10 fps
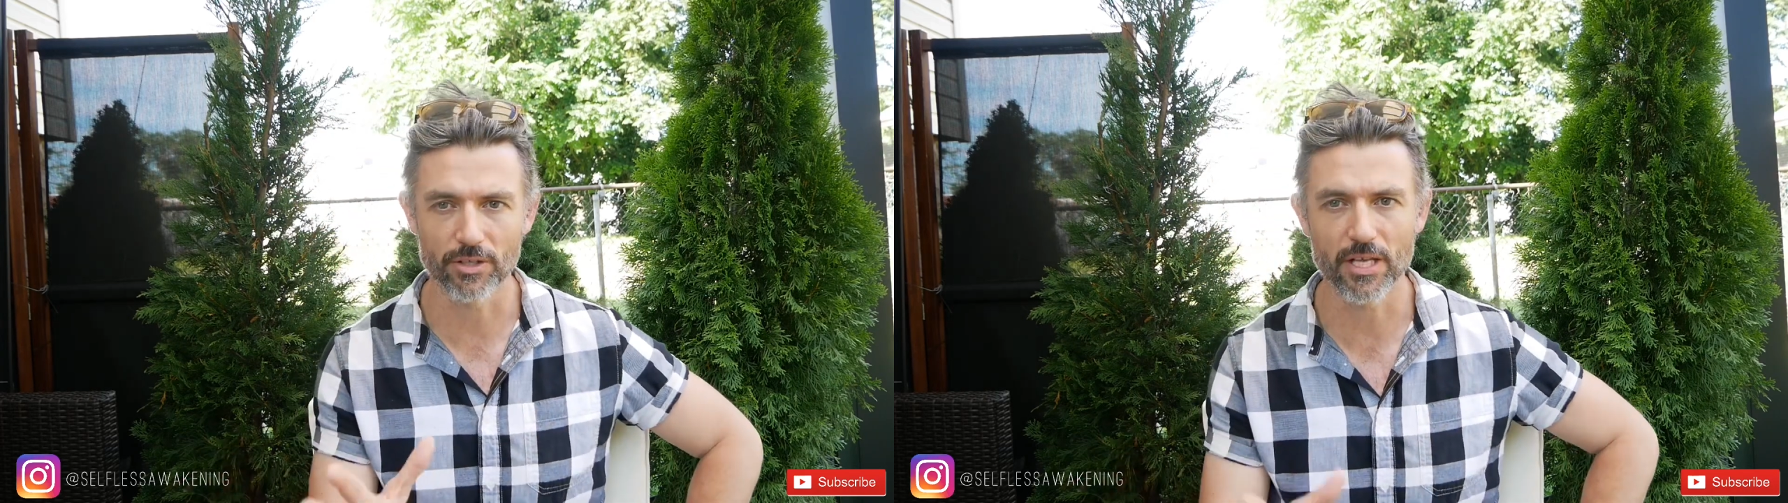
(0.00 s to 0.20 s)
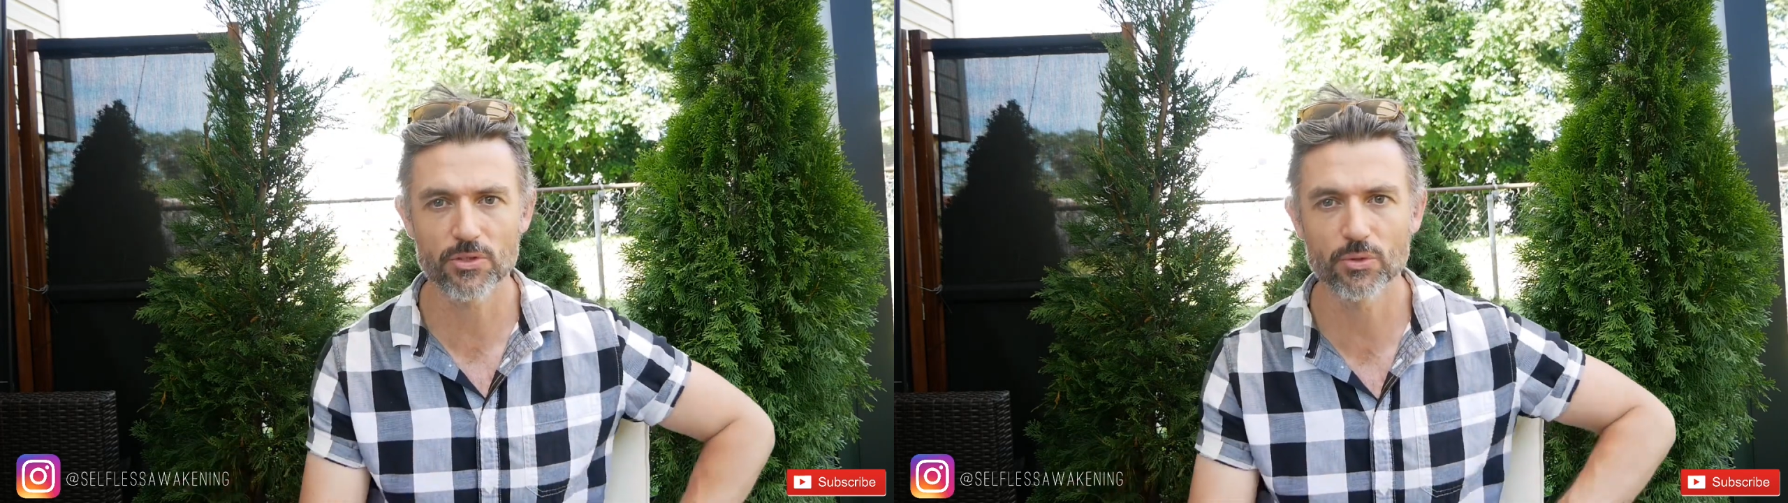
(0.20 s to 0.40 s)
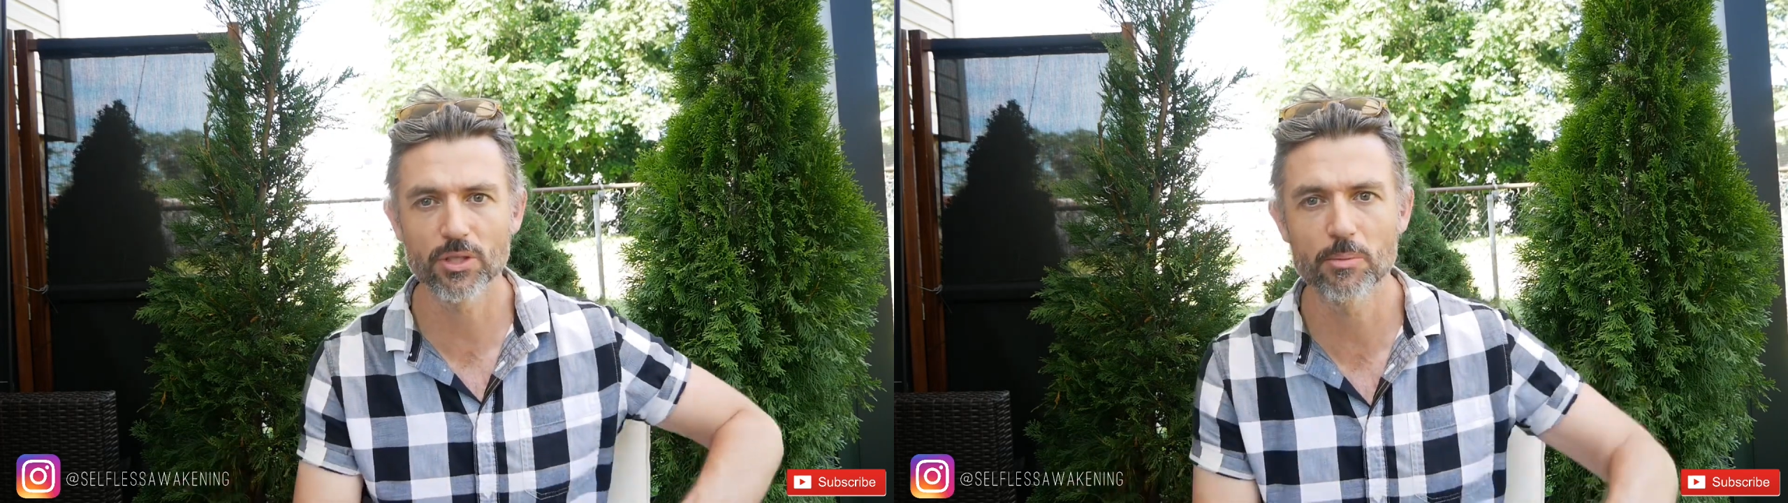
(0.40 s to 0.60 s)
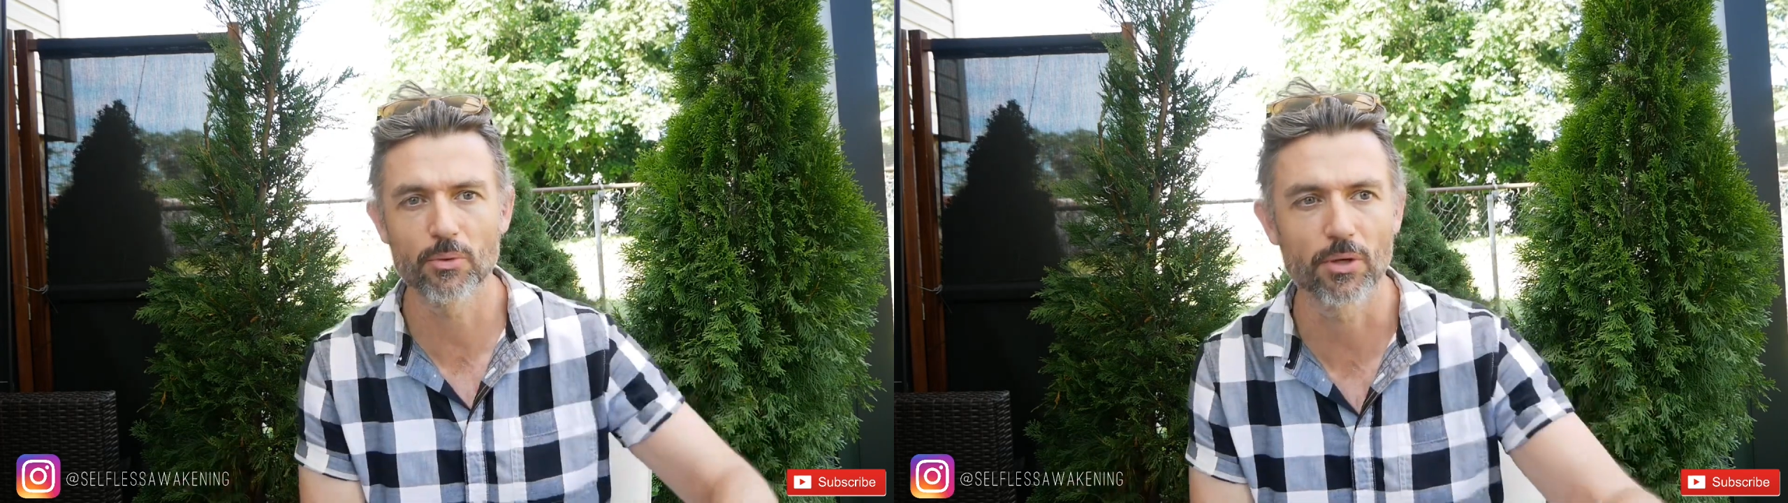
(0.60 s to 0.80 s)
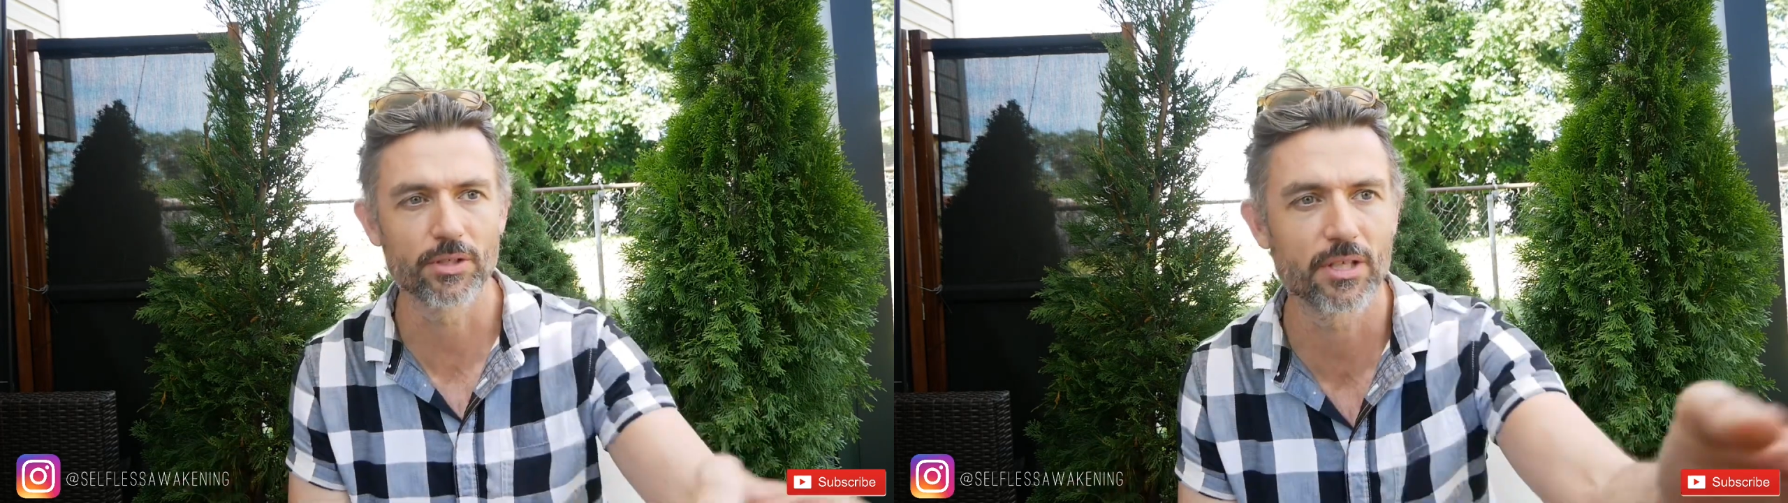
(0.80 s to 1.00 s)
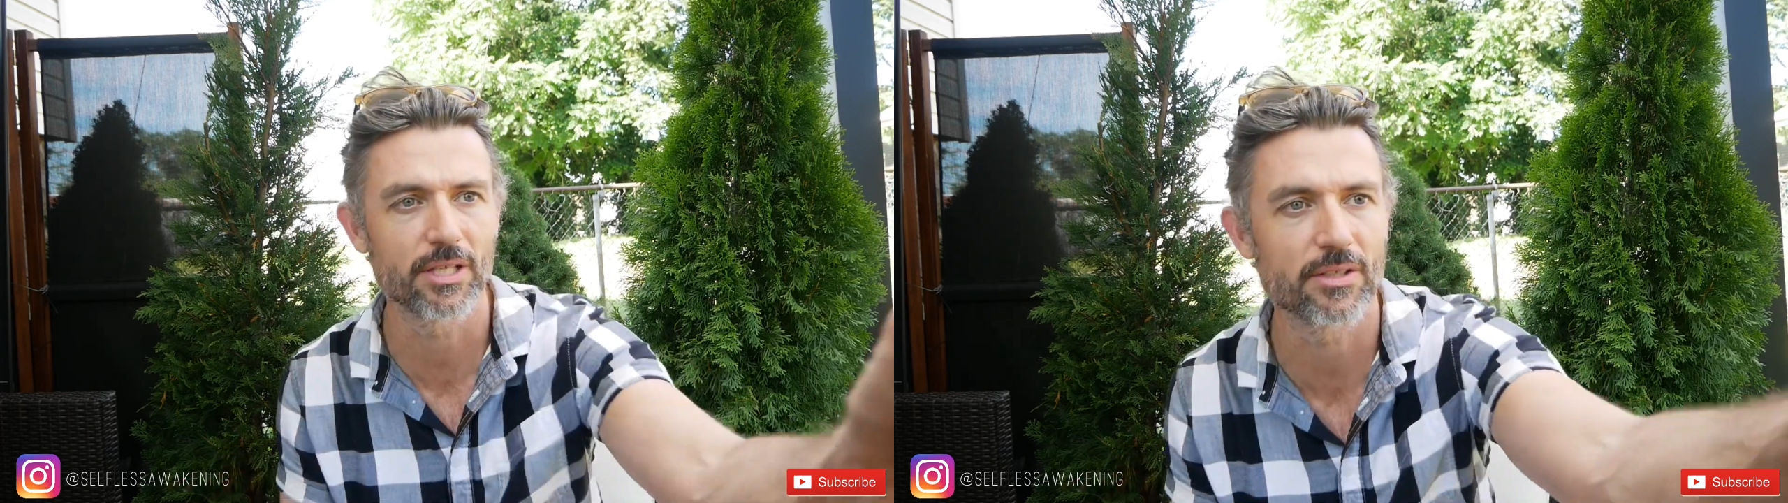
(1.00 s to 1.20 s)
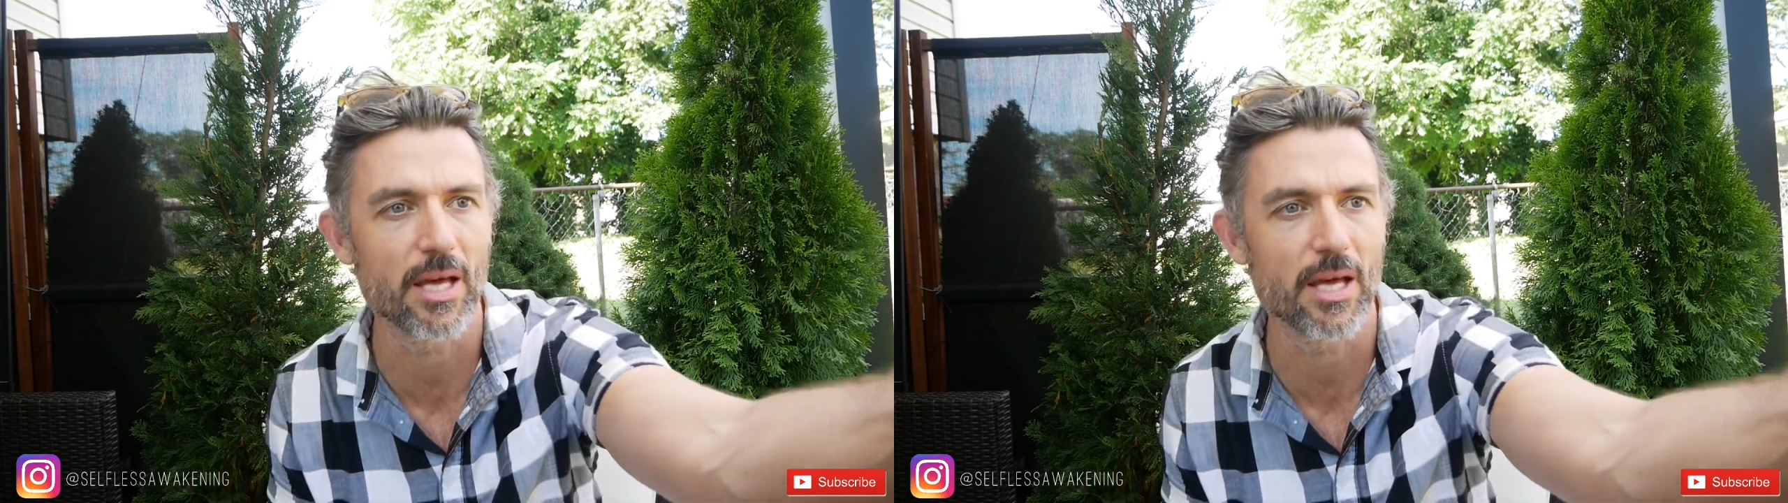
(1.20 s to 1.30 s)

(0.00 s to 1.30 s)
and that's really important to get to